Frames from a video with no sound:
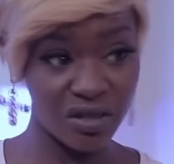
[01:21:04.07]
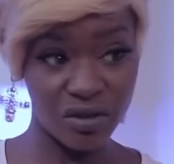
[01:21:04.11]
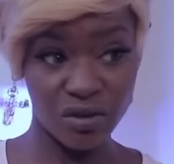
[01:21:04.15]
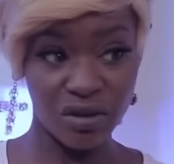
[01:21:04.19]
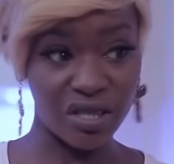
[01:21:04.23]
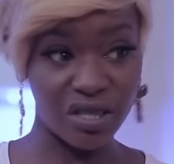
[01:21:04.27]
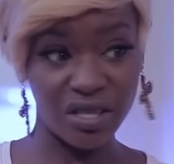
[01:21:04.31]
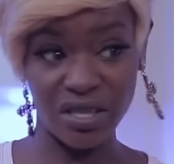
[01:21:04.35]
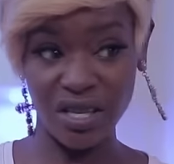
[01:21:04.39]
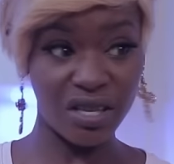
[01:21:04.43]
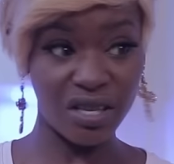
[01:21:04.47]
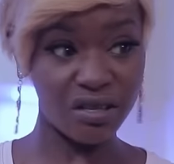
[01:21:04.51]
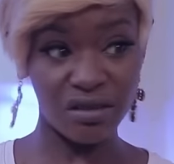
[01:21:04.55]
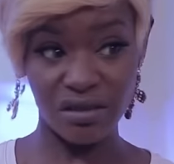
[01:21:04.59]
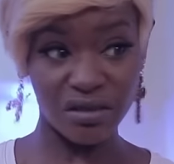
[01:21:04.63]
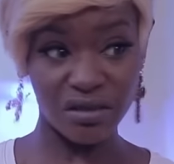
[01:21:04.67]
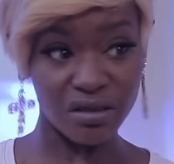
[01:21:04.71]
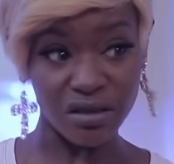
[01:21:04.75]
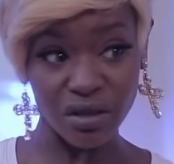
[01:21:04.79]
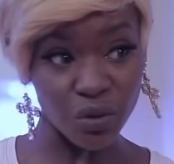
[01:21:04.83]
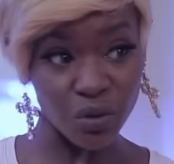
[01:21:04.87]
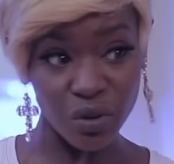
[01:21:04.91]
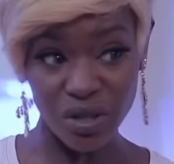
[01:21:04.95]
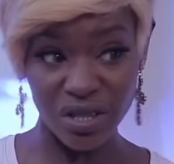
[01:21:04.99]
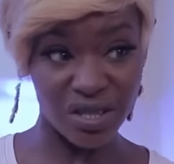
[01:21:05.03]
so they said
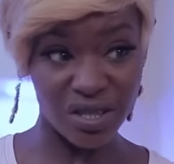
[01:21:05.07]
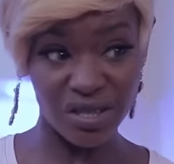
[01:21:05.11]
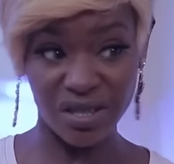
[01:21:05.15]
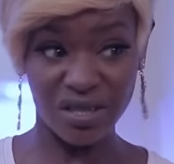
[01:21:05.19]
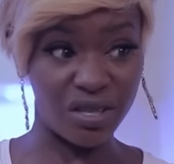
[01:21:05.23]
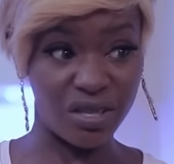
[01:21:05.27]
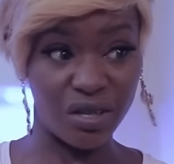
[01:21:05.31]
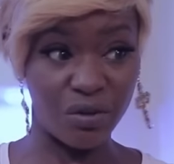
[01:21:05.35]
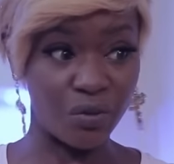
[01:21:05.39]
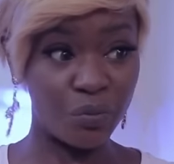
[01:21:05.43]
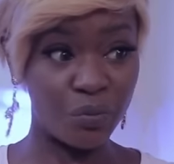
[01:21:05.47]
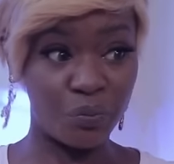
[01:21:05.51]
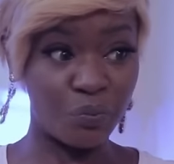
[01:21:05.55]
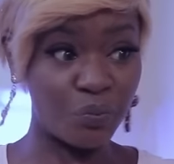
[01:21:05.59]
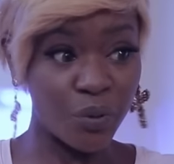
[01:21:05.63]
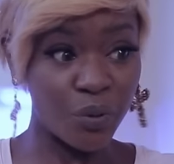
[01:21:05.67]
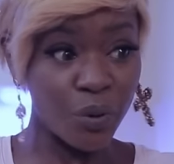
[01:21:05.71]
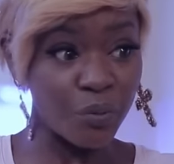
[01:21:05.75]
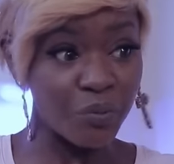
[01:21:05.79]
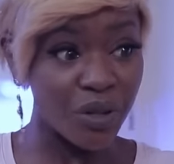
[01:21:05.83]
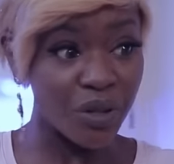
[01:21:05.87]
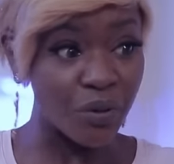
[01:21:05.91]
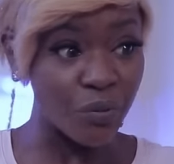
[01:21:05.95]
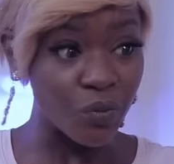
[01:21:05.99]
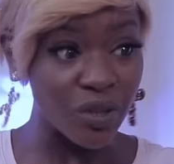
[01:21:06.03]
there was a
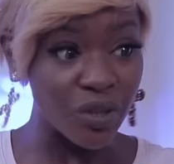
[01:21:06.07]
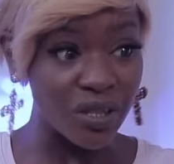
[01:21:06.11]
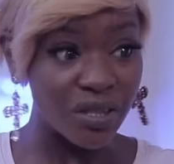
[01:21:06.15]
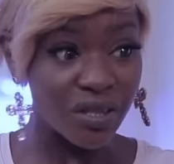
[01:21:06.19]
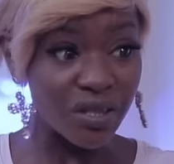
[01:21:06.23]
problem